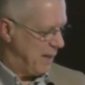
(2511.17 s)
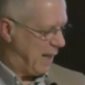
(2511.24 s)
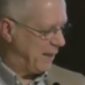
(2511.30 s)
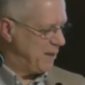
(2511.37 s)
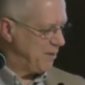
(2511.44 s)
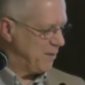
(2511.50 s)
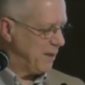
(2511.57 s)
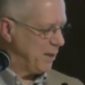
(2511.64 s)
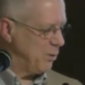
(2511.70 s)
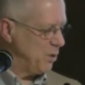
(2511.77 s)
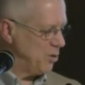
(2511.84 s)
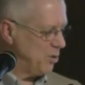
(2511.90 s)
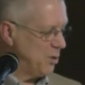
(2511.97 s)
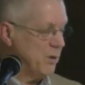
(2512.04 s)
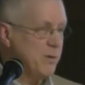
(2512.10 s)
I
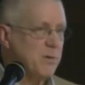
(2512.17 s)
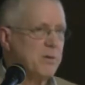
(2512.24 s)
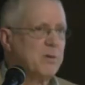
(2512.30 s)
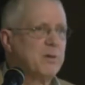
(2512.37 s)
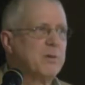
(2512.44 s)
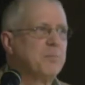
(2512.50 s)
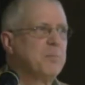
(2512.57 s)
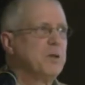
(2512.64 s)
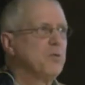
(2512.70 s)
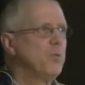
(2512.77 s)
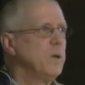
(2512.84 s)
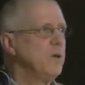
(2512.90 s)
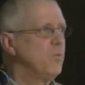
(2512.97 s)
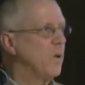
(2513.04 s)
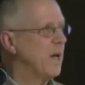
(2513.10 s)
distinguished
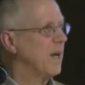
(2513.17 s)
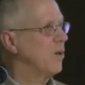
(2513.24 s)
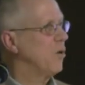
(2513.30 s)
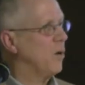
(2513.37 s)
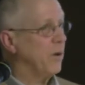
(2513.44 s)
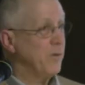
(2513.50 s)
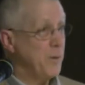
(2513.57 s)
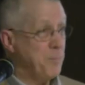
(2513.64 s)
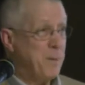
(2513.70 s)
between what I called